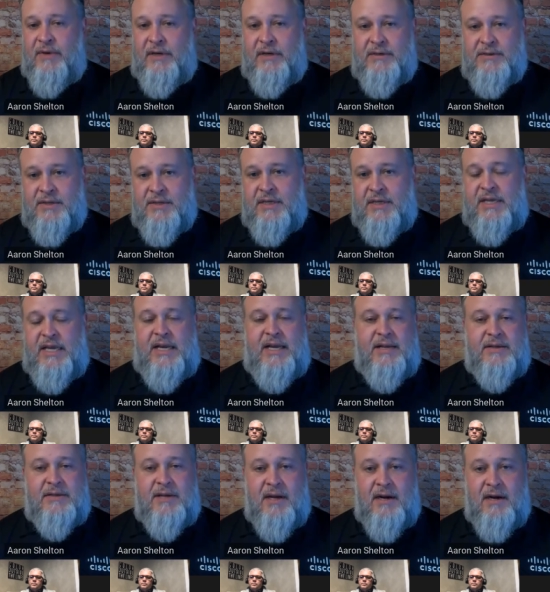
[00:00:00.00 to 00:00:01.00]
vendors that
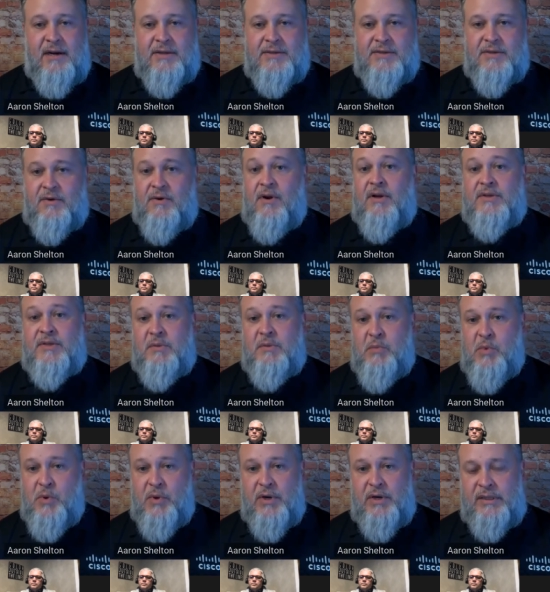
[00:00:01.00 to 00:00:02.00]
D&H carries across
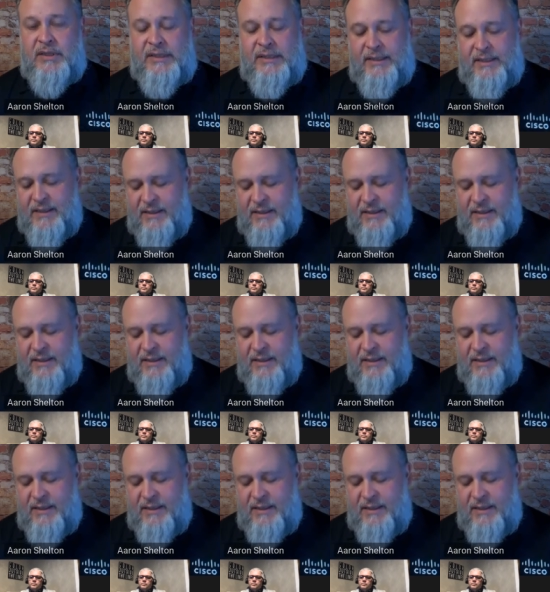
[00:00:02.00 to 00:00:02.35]
the board.